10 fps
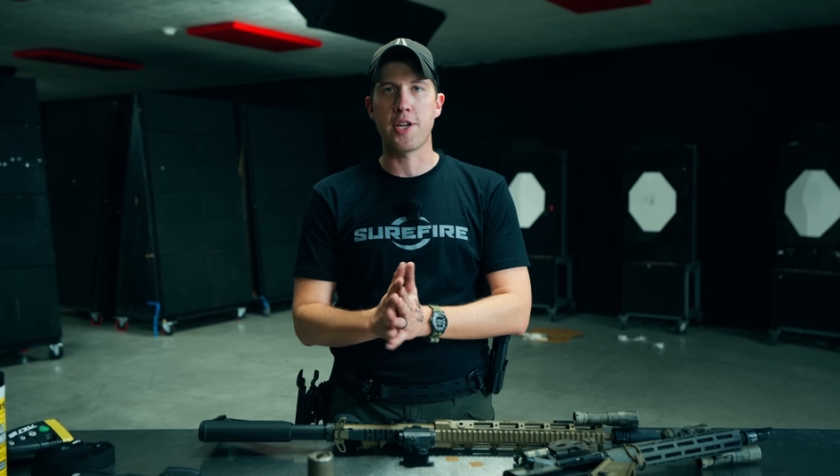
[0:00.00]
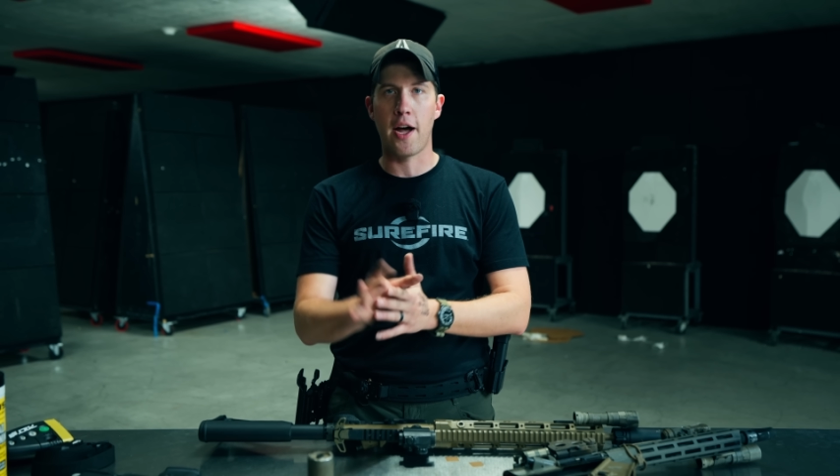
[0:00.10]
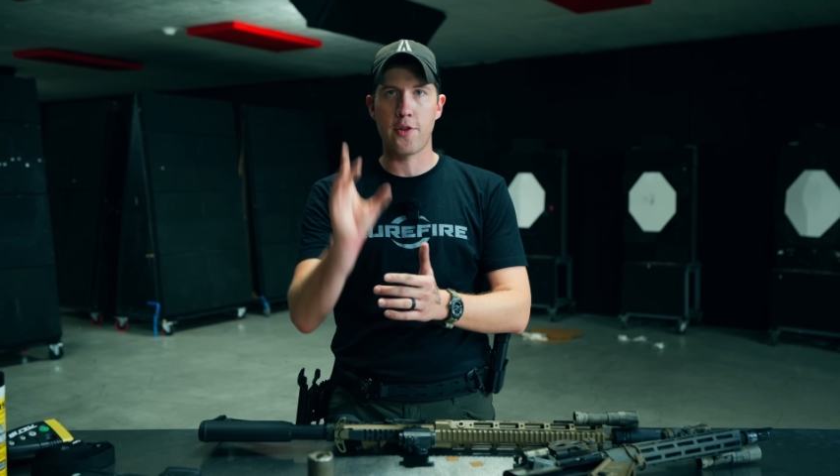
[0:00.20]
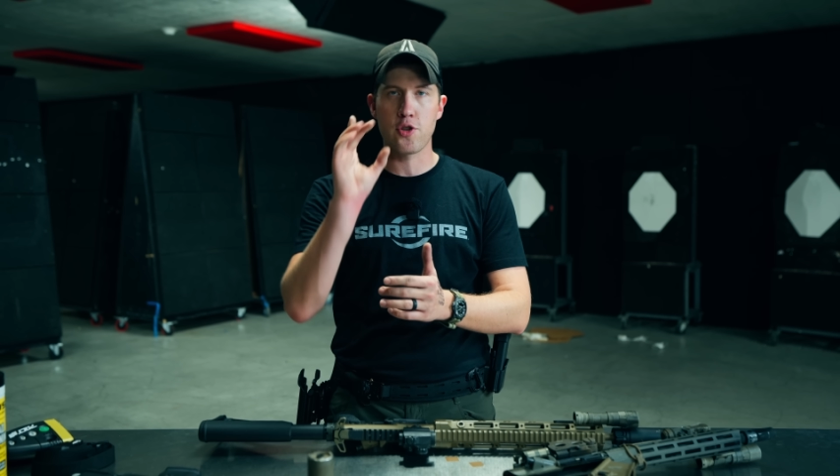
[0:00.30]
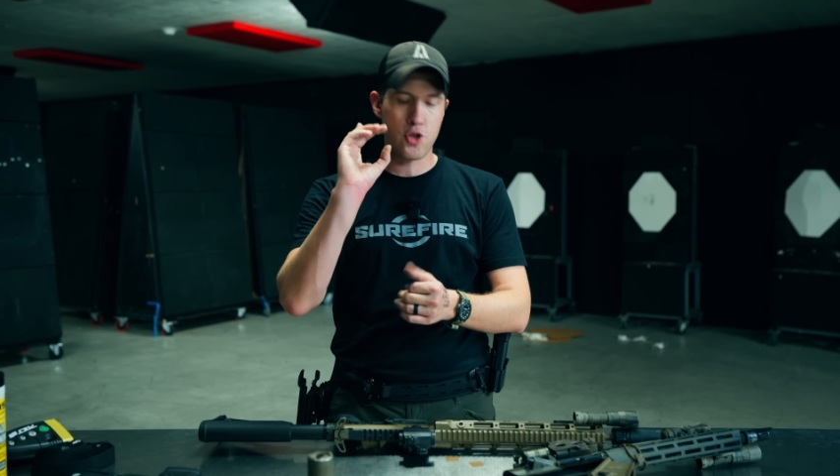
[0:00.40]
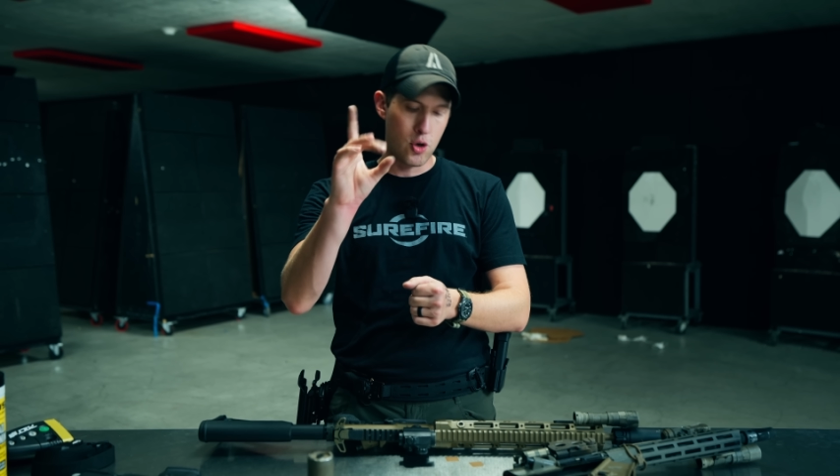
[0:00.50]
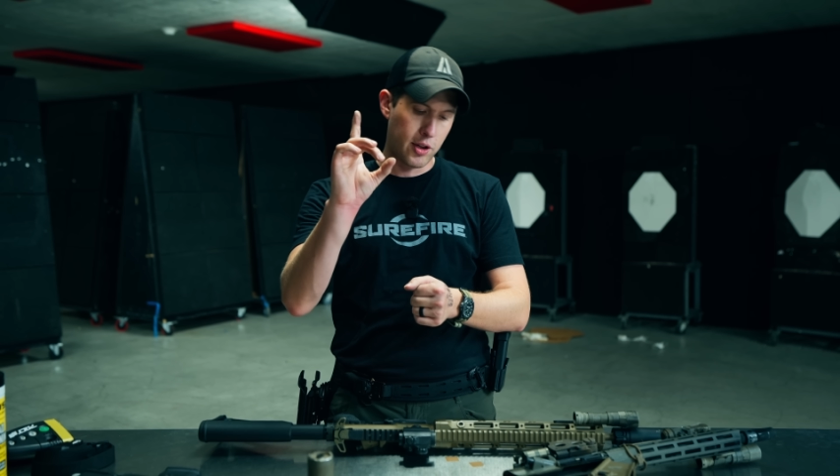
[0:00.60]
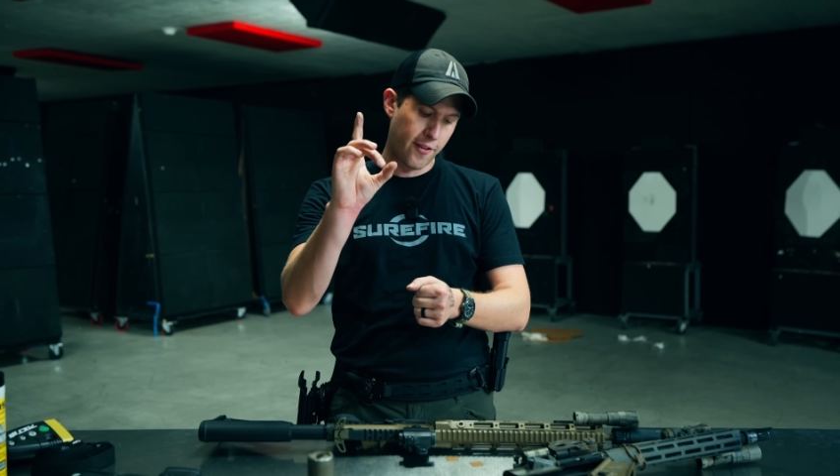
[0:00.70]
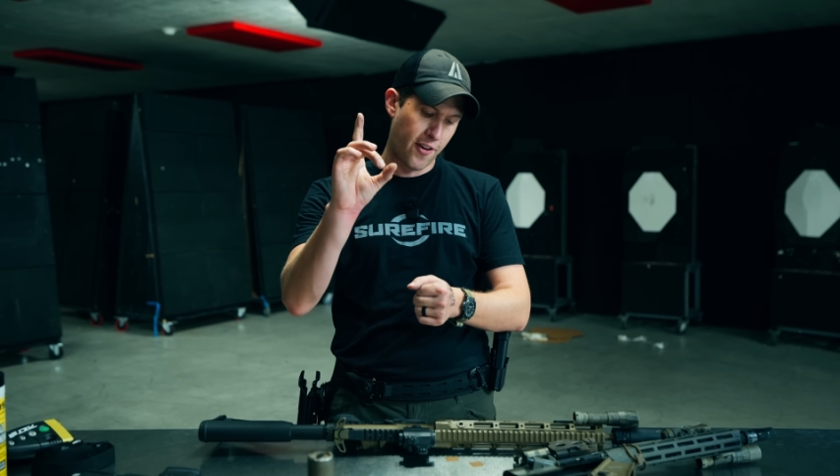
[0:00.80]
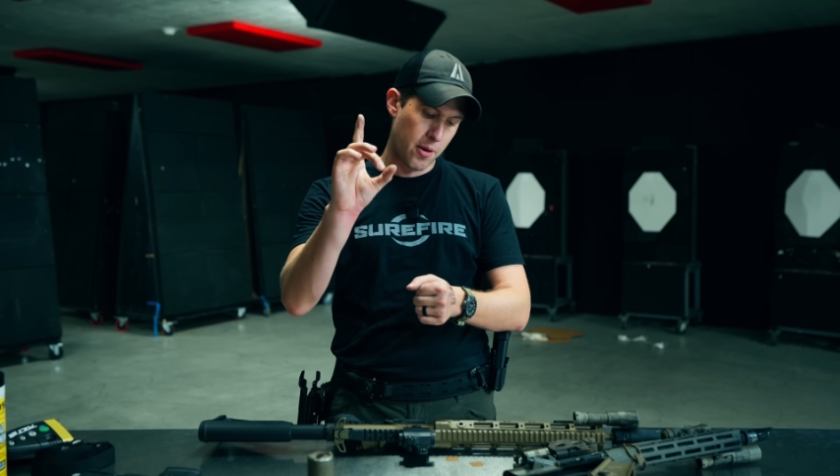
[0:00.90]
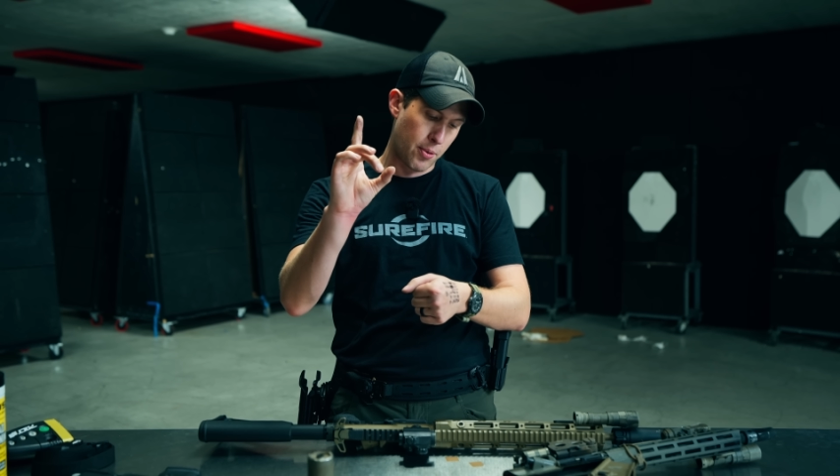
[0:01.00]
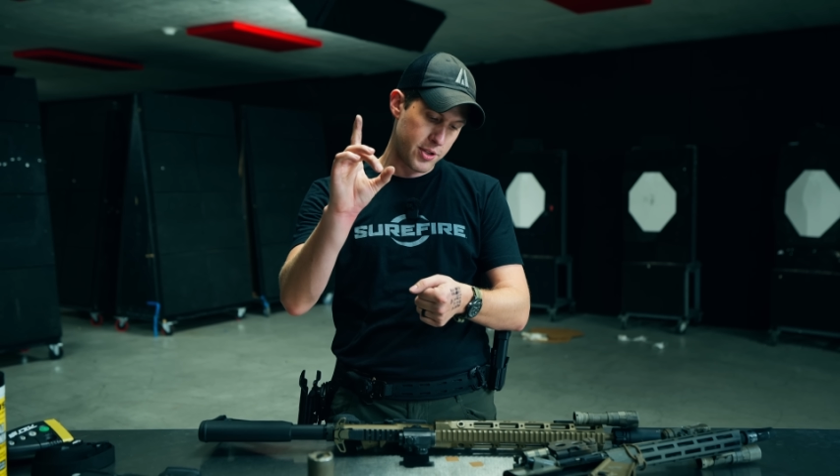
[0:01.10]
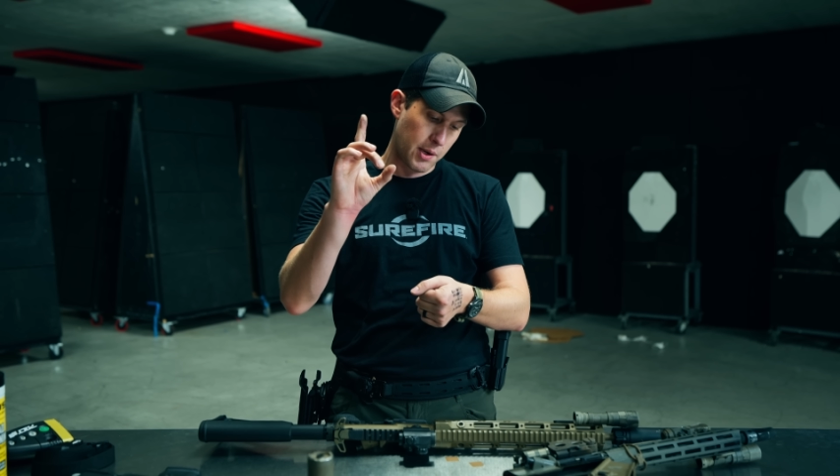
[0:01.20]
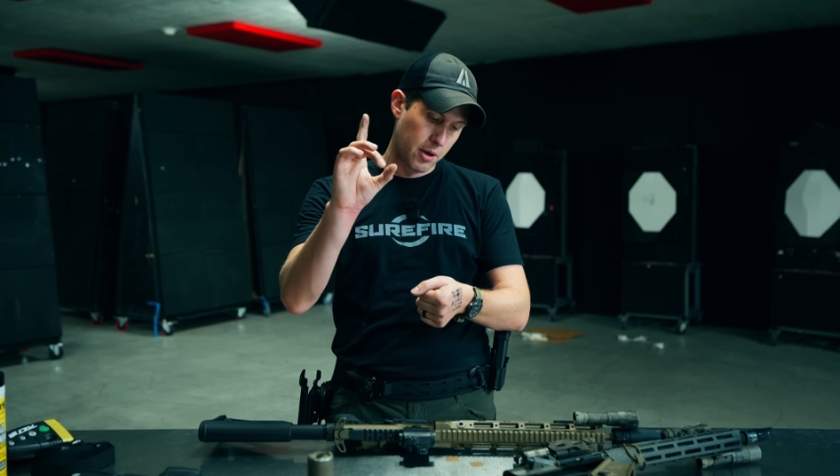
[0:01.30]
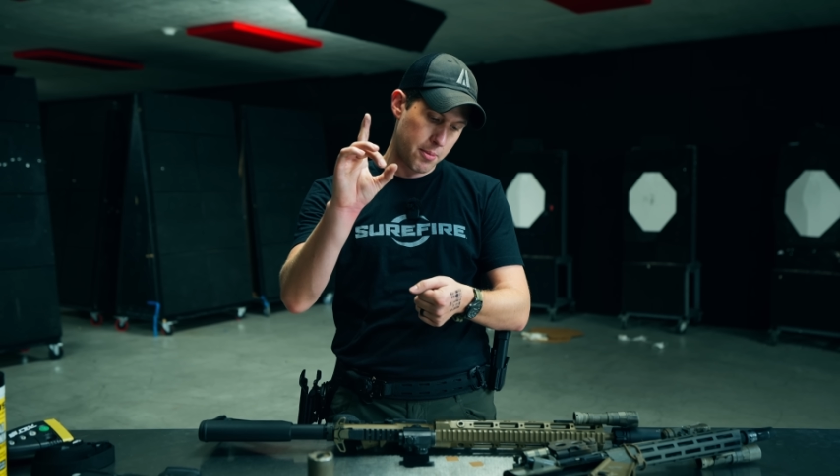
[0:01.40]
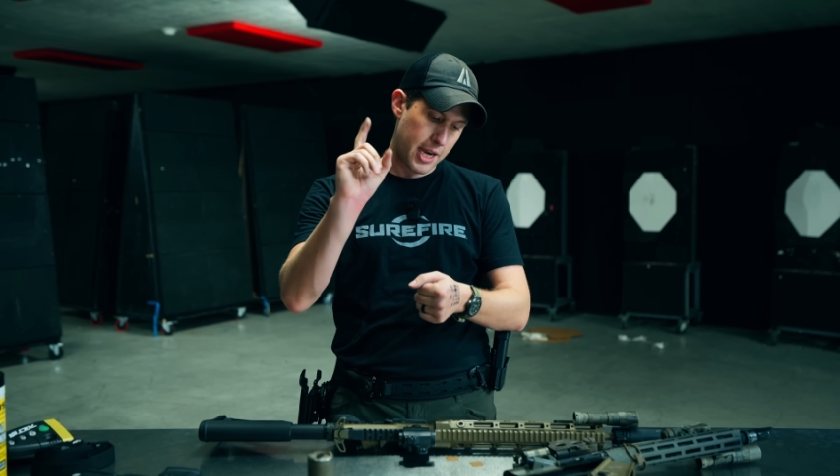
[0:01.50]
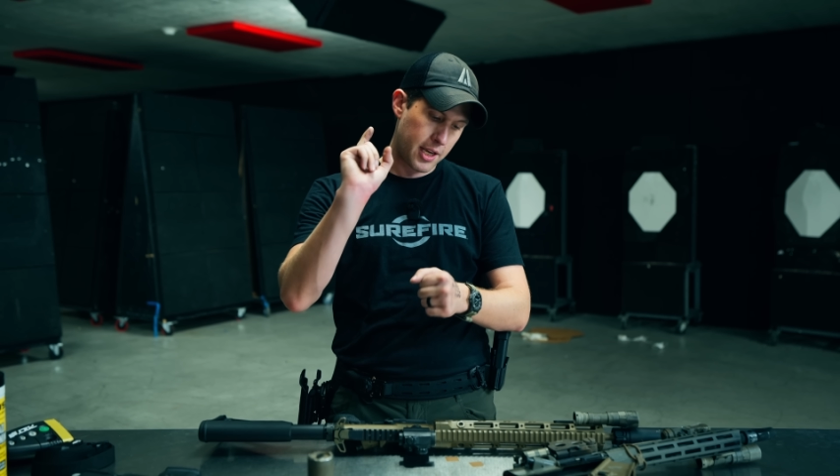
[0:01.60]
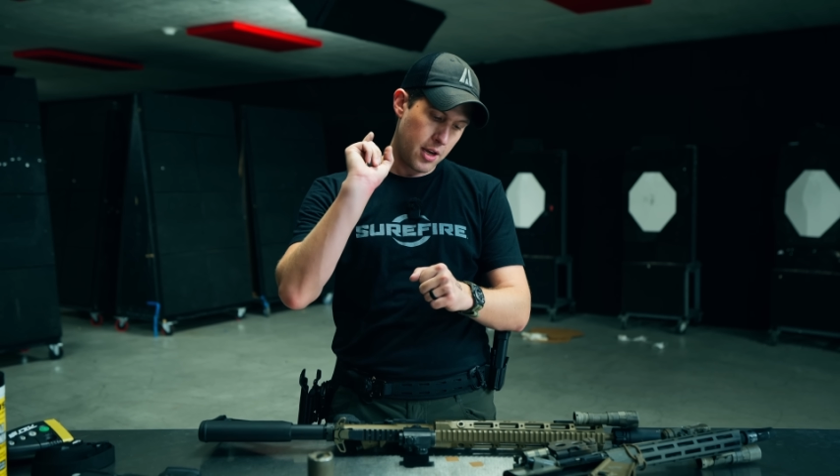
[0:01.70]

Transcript: Now, there's two clarifying points I want to make.